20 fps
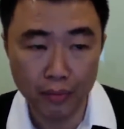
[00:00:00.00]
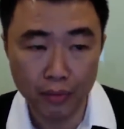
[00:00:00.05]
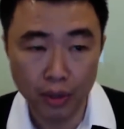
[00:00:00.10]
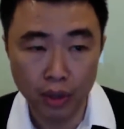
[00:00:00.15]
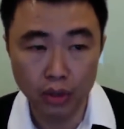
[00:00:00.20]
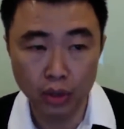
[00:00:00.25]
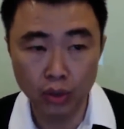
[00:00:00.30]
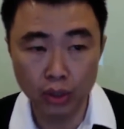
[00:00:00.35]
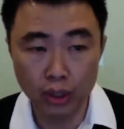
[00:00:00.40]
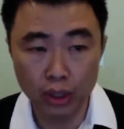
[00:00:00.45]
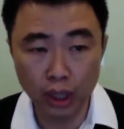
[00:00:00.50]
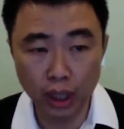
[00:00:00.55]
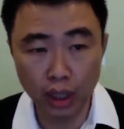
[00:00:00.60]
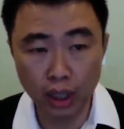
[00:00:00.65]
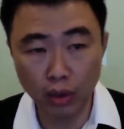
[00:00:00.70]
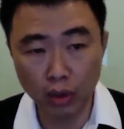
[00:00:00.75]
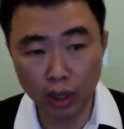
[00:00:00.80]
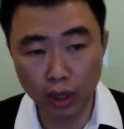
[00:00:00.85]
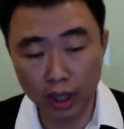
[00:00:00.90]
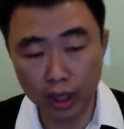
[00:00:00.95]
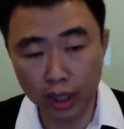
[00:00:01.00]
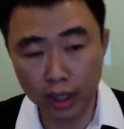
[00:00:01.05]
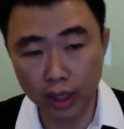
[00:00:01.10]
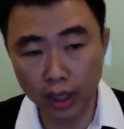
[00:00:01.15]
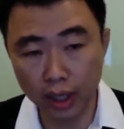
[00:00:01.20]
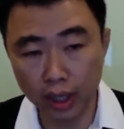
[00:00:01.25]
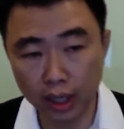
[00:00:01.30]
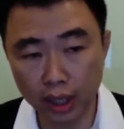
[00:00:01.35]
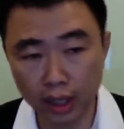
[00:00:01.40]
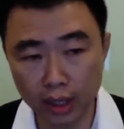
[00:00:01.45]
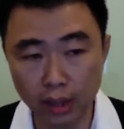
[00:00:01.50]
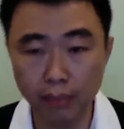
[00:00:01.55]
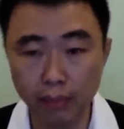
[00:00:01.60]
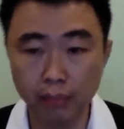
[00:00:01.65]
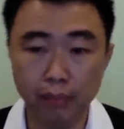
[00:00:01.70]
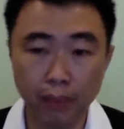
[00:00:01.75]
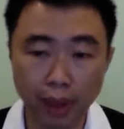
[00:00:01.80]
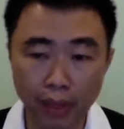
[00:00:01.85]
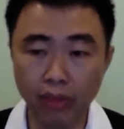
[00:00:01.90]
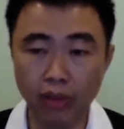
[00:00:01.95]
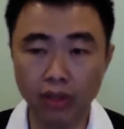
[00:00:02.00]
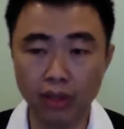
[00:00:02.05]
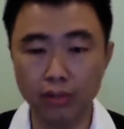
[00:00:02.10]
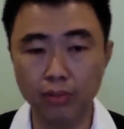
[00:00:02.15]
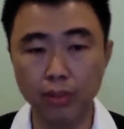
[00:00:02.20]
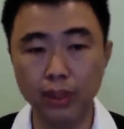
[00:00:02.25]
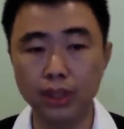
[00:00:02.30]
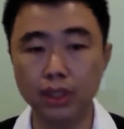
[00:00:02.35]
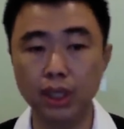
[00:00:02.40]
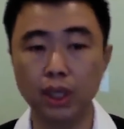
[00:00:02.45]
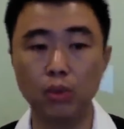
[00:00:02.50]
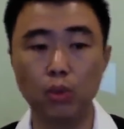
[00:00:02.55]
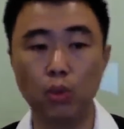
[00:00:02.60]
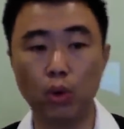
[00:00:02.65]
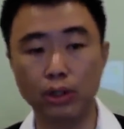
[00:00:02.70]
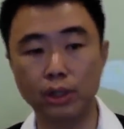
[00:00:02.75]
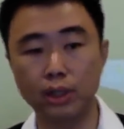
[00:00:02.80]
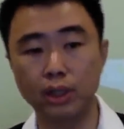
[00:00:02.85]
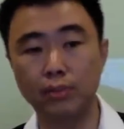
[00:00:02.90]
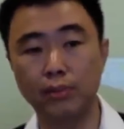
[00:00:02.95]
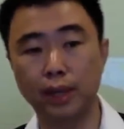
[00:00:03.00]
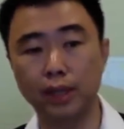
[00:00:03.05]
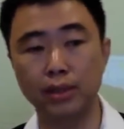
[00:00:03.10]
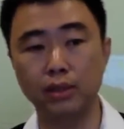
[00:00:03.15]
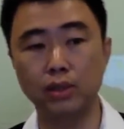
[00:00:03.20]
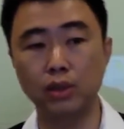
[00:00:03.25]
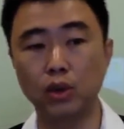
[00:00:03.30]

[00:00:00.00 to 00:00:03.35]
So you take a look at it. The month is basically water month.